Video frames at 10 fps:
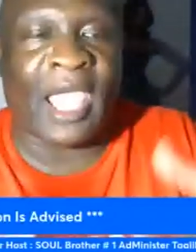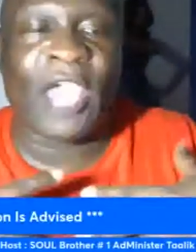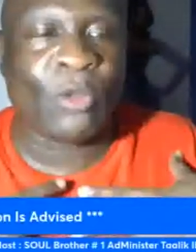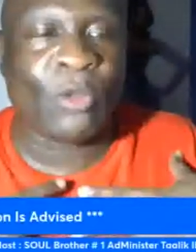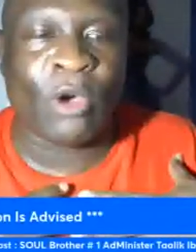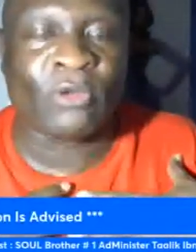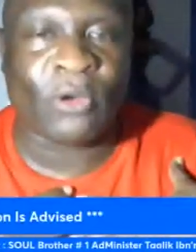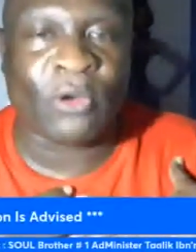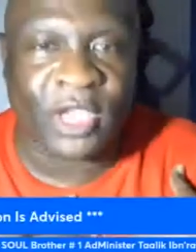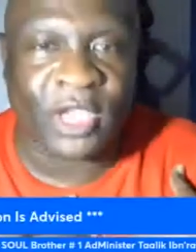I don't want
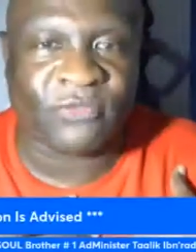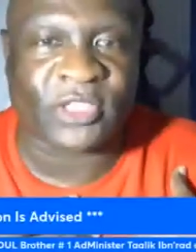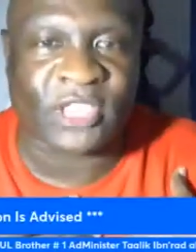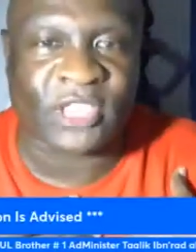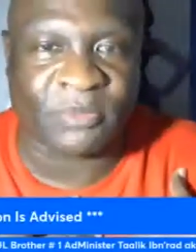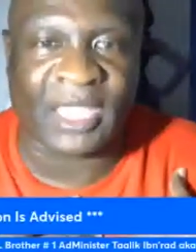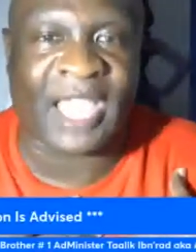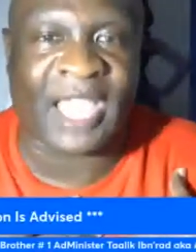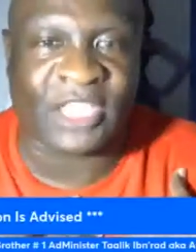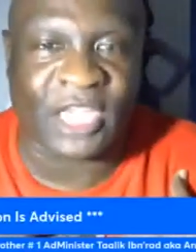no credit for something
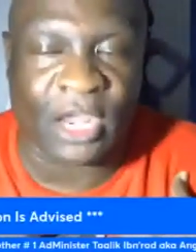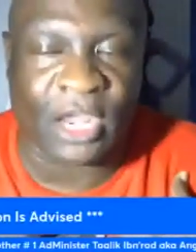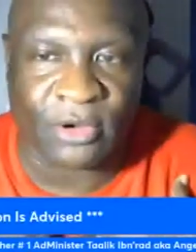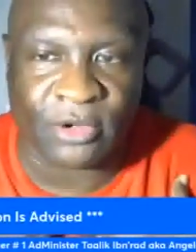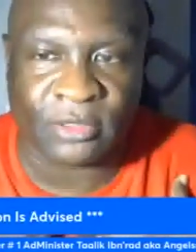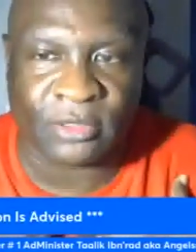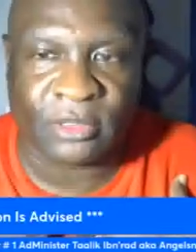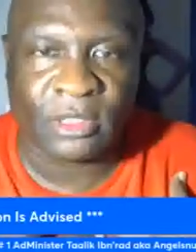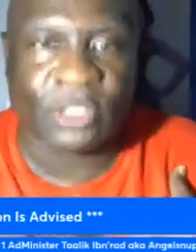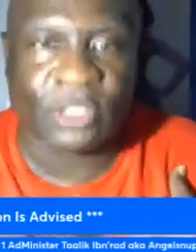I did not earn.
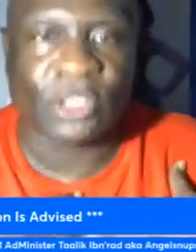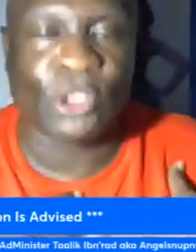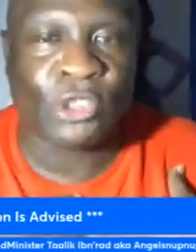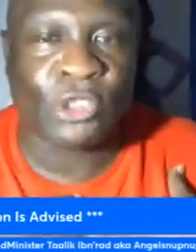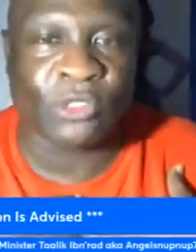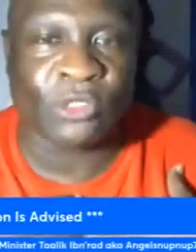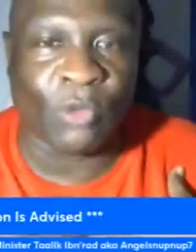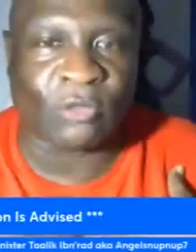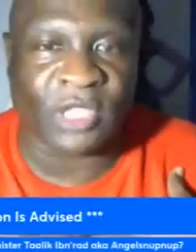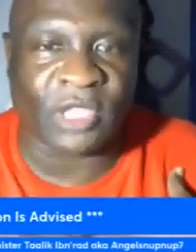You shouldn't
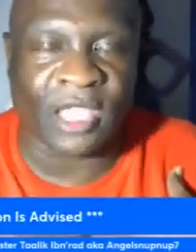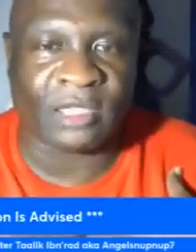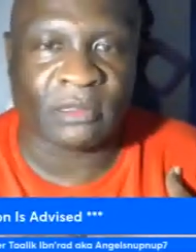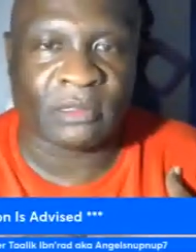want that.